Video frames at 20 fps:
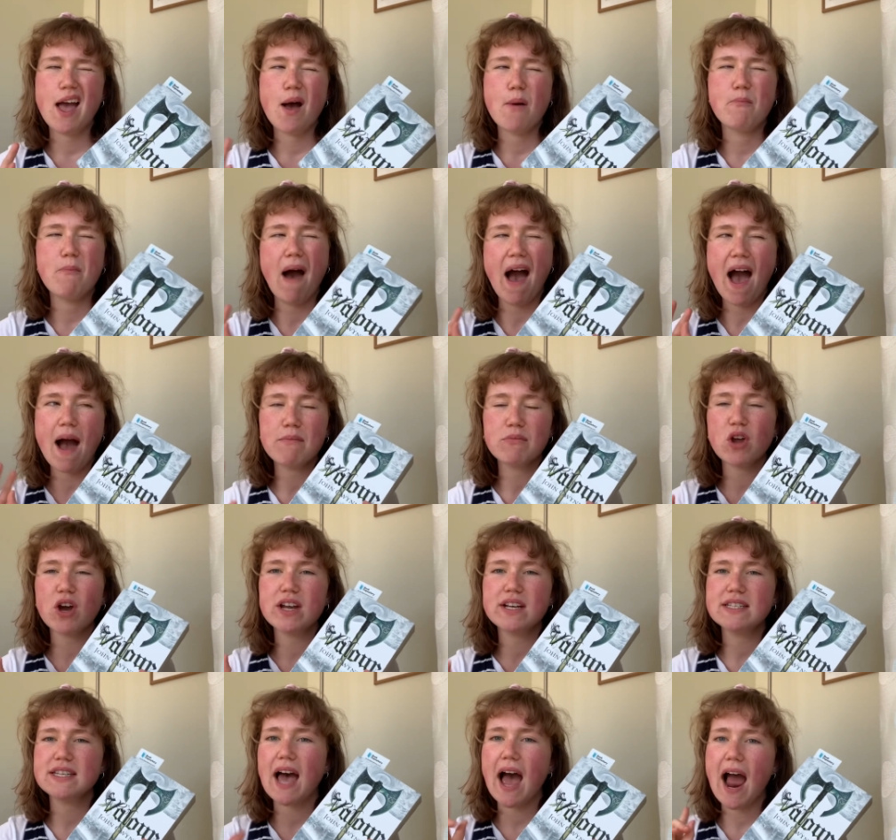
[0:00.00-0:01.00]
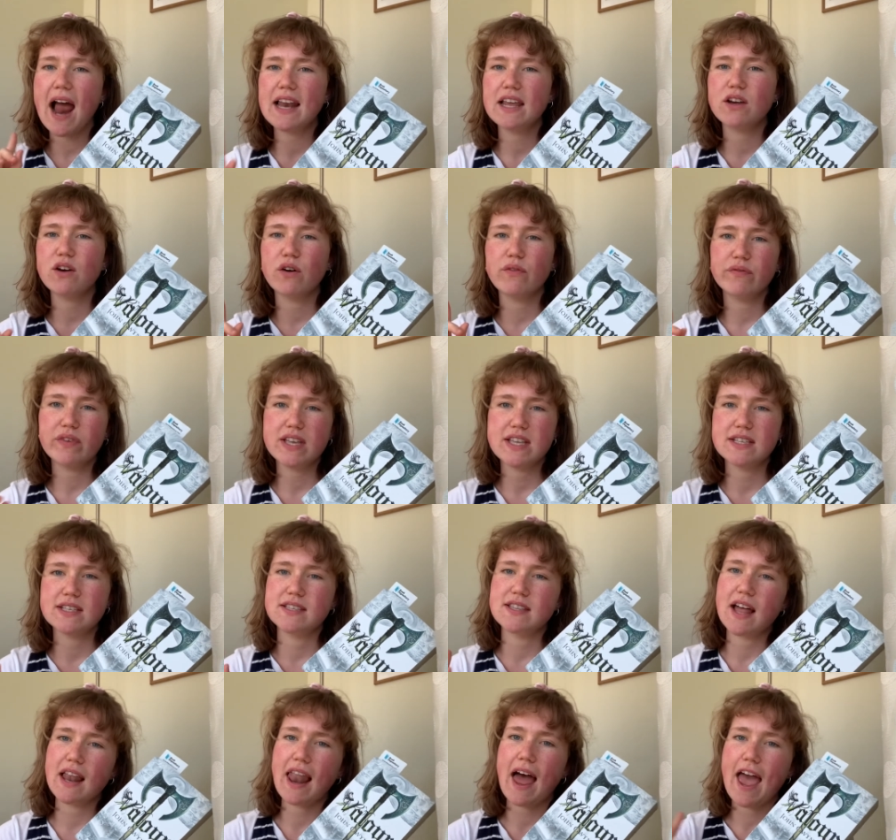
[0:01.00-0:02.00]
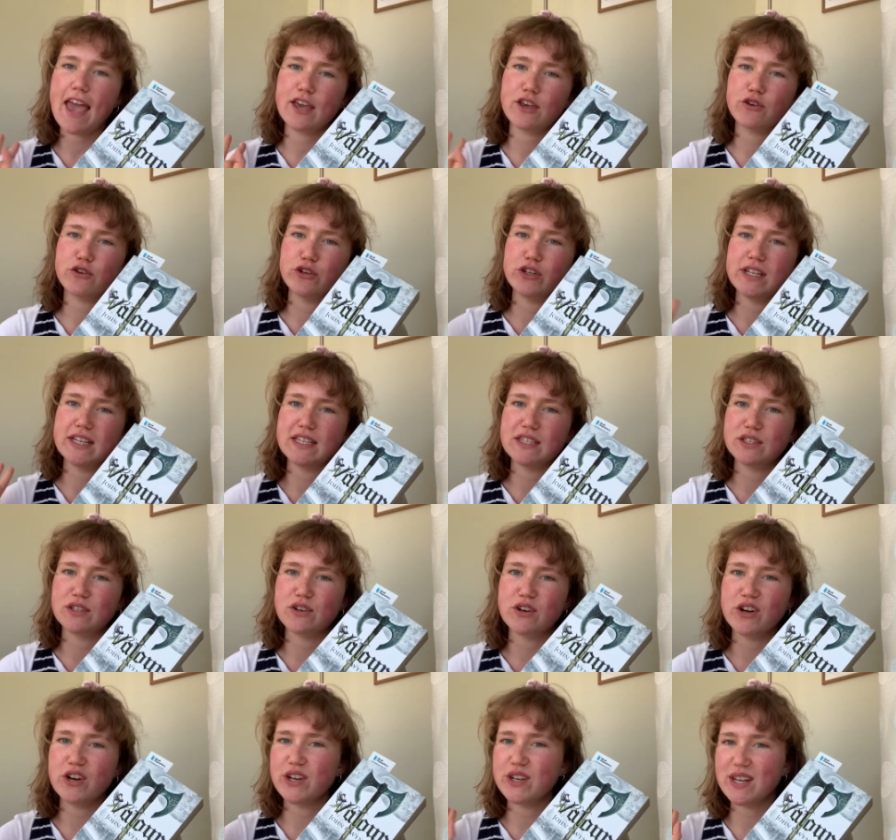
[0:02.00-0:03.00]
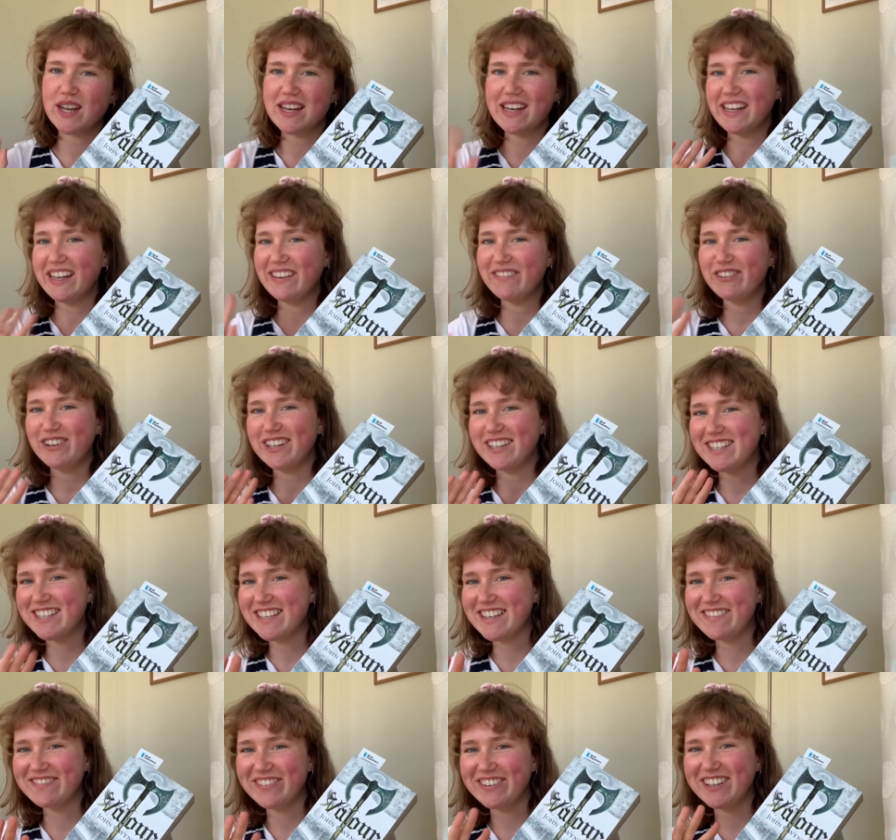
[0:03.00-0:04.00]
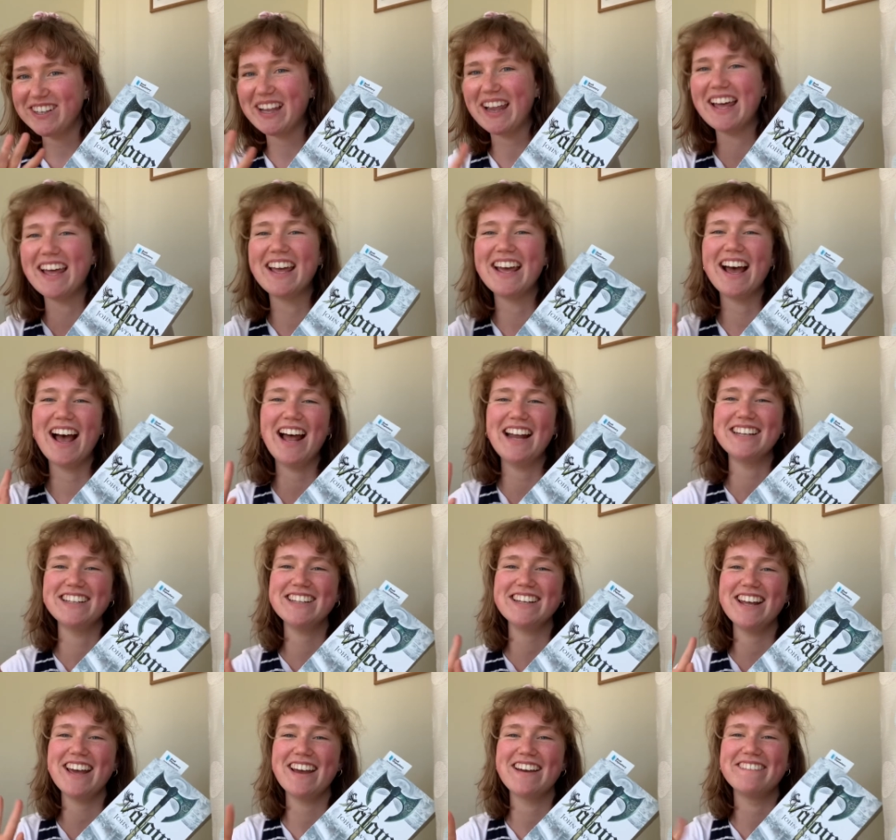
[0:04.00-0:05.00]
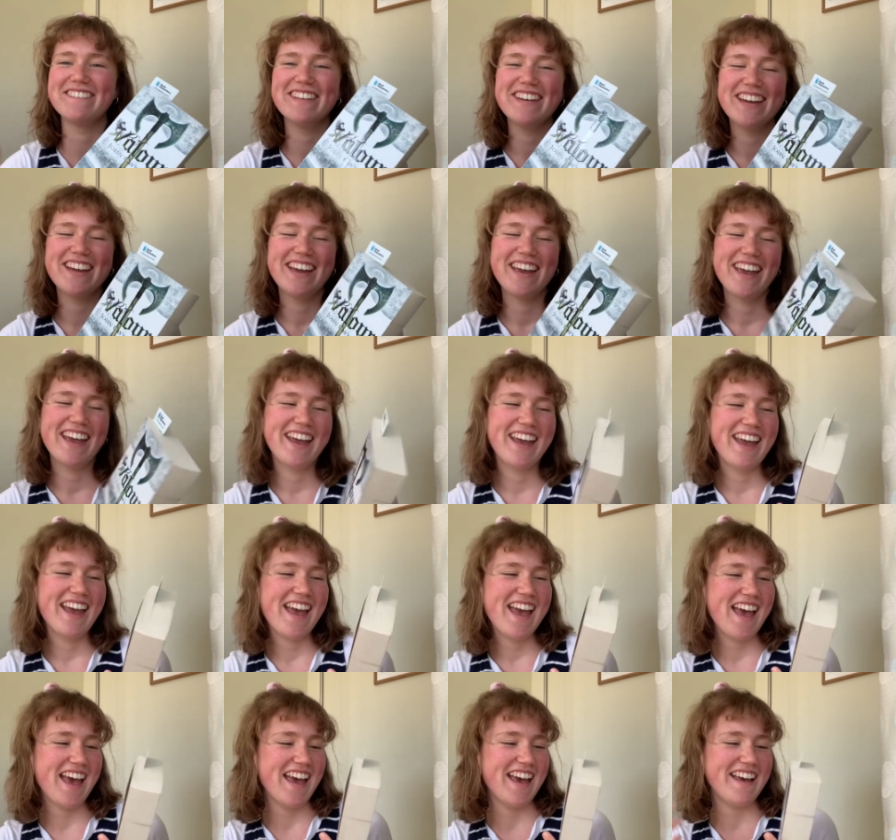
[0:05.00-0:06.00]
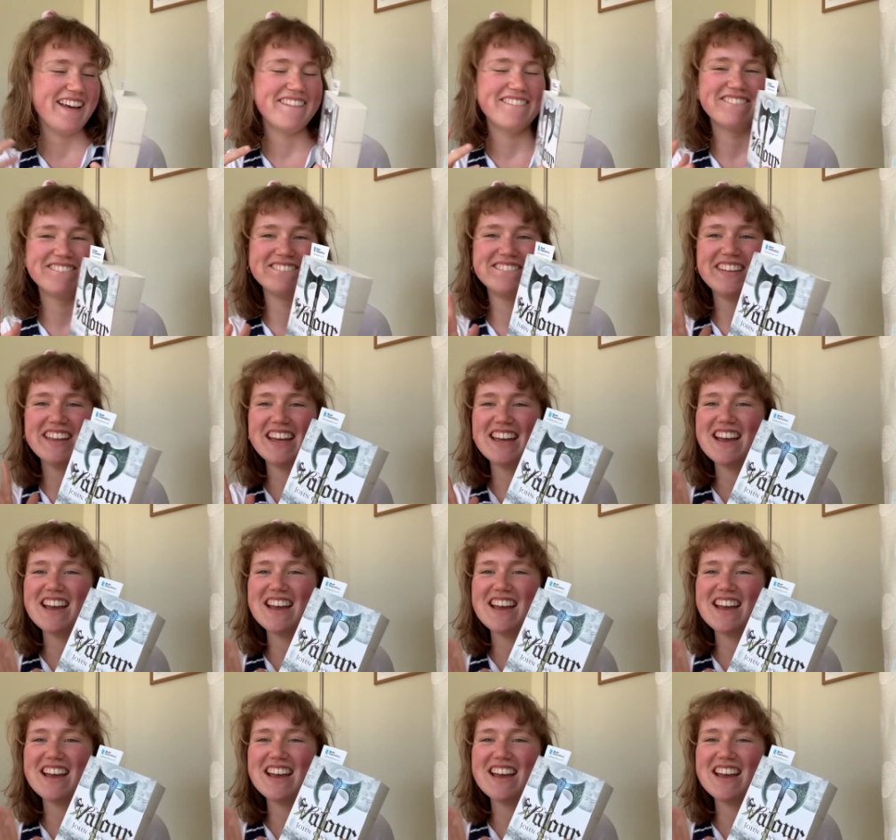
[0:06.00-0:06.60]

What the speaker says: But I'm not entirely convinced that like good is good and evil is evil. I don't know.